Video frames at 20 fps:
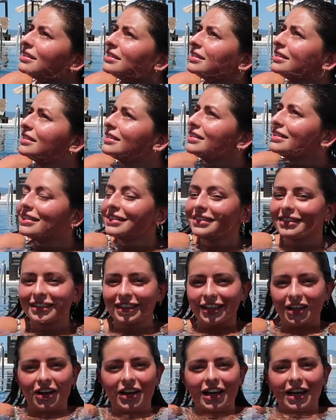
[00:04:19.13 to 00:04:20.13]
Hi.
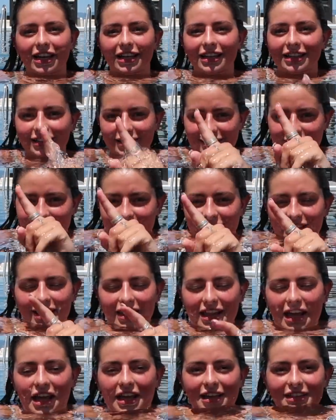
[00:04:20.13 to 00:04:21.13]
Hi.
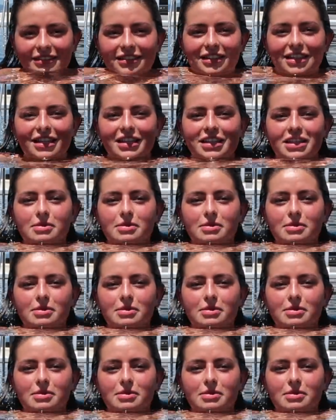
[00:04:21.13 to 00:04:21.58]
Hi.